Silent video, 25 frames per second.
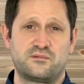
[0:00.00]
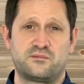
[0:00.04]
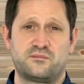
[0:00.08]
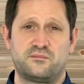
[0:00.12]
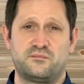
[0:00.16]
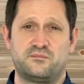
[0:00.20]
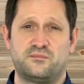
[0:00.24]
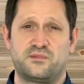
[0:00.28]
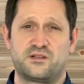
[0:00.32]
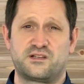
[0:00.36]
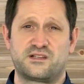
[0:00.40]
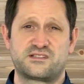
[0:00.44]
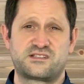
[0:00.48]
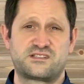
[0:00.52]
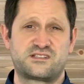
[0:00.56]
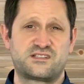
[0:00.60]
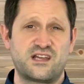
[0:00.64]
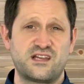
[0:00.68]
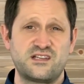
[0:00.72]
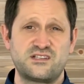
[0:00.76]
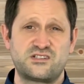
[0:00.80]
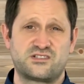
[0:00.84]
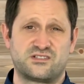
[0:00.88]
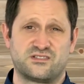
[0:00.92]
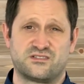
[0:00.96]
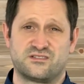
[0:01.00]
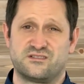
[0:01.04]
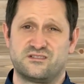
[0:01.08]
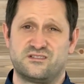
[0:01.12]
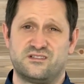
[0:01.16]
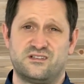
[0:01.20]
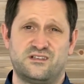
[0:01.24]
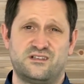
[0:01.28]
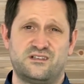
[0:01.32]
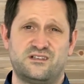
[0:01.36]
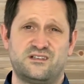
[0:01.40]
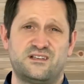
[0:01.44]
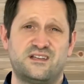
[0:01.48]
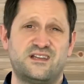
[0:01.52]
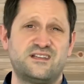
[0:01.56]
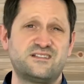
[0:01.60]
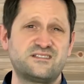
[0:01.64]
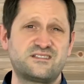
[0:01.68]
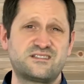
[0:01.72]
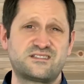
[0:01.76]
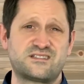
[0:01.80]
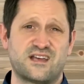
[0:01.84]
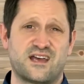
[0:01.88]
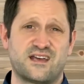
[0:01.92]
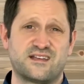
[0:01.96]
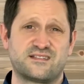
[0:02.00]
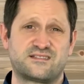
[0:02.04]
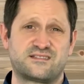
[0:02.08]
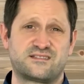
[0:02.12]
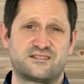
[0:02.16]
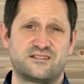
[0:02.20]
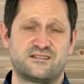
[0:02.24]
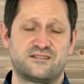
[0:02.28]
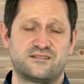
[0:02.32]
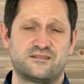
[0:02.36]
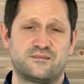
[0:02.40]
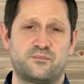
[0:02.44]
molestation, incest,